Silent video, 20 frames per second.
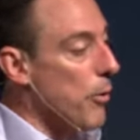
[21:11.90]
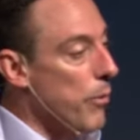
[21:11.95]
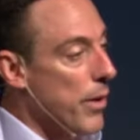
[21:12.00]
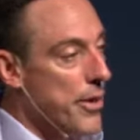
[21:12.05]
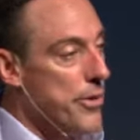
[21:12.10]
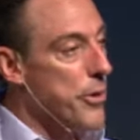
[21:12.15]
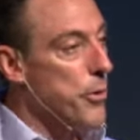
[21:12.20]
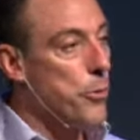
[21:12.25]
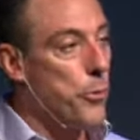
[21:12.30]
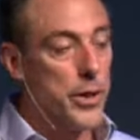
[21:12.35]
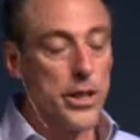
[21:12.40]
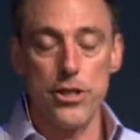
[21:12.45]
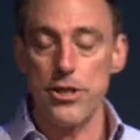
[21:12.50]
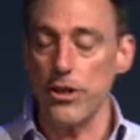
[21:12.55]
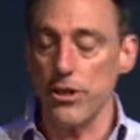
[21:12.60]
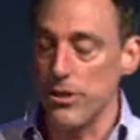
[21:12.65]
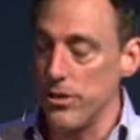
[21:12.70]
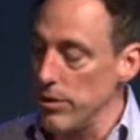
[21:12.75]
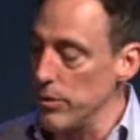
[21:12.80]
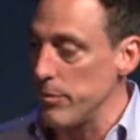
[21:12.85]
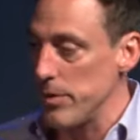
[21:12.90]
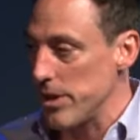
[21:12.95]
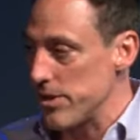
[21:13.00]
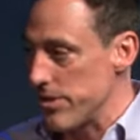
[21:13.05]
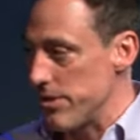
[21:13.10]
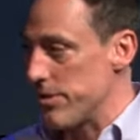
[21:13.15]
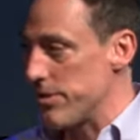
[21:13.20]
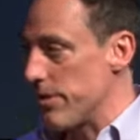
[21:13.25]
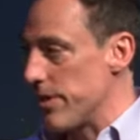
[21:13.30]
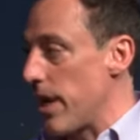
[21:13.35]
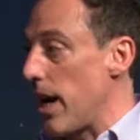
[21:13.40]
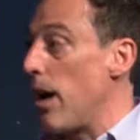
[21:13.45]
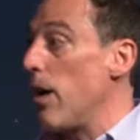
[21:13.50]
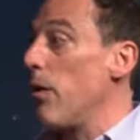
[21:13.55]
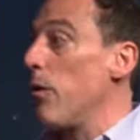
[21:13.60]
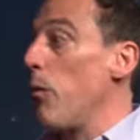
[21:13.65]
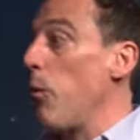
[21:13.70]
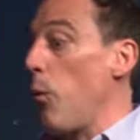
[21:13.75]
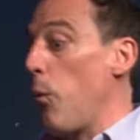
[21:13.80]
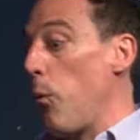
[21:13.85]
whether we should do missions or not.
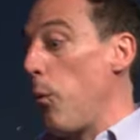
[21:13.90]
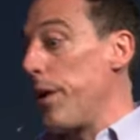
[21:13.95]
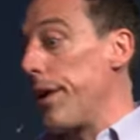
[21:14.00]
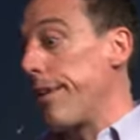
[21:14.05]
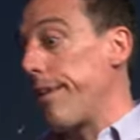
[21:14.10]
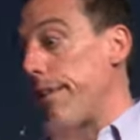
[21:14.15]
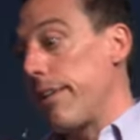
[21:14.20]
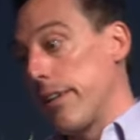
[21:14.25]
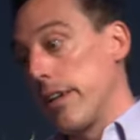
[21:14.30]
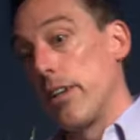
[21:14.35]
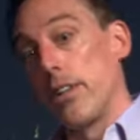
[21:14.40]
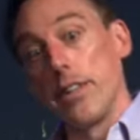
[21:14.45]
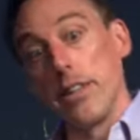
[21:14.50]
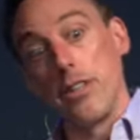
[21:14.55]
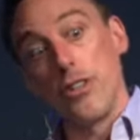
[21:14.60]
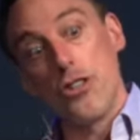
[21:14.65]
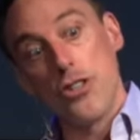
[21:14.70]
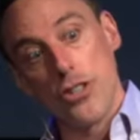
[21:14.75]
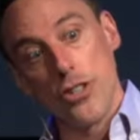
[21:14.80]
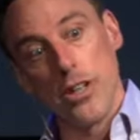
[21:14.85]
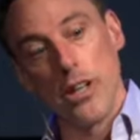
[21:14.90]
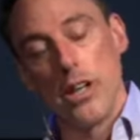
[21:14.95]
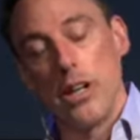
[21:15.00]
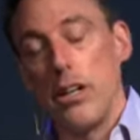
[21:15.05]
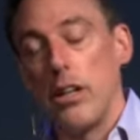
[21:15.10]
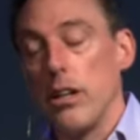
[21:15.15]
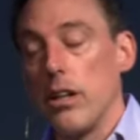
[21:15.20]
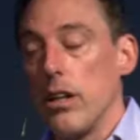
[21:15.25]
We clearly should.